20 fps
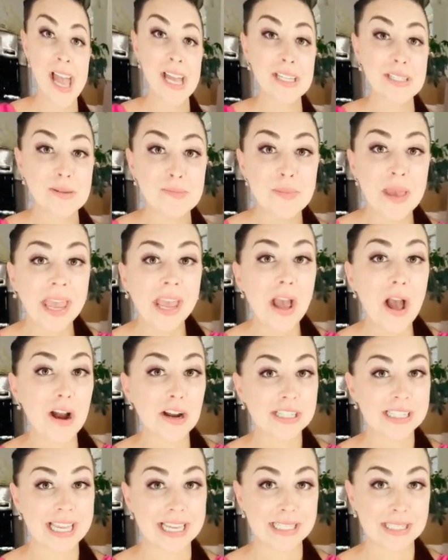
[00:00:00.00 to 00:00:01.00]
To make
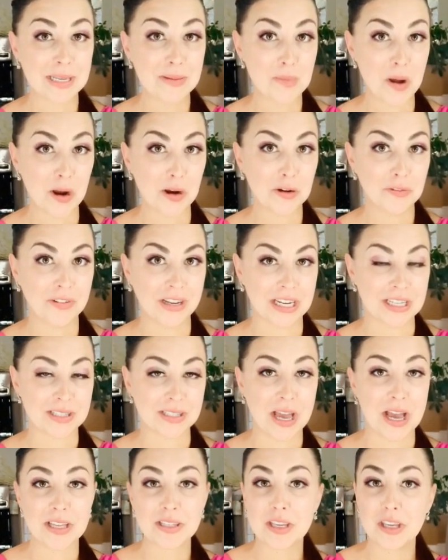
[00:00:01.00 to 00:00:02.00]
our zesty margarita
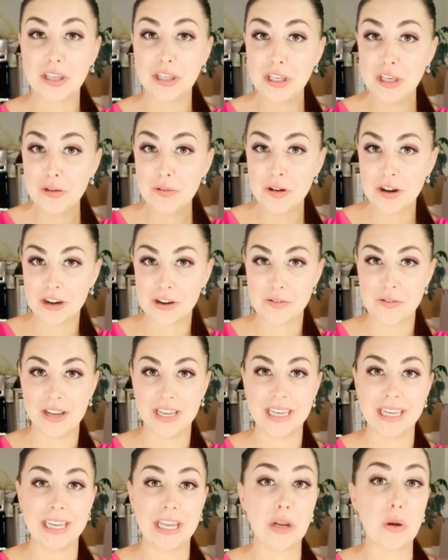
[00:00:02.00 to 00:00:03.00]
sauce, you are going
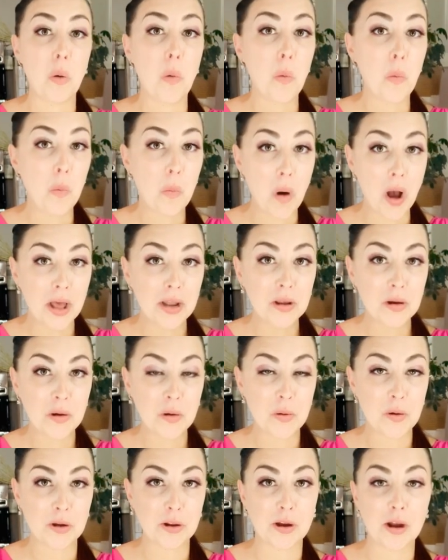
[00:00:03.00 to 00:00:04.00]
to need
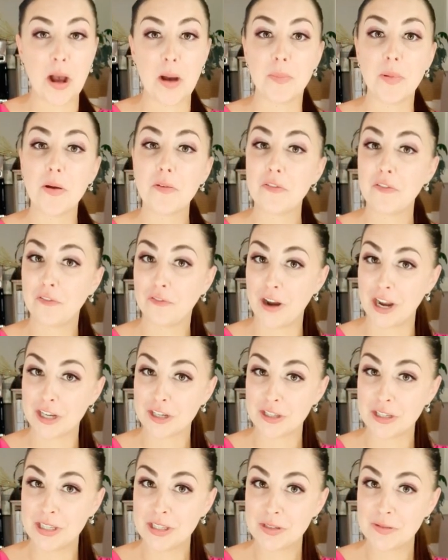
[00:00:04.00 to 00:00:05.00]
1/4 cup
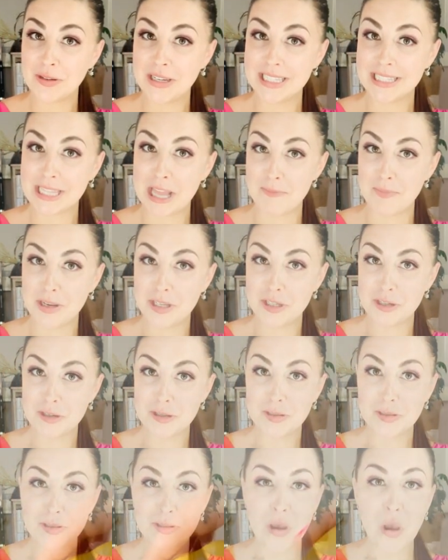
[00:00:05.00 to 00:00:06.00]
freshly squeezed lemon
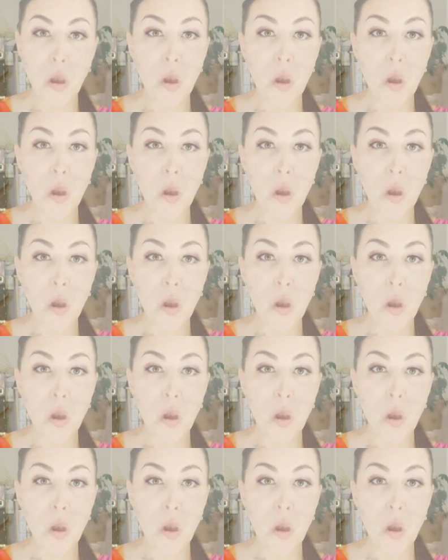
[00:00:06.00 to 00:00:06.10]
juice,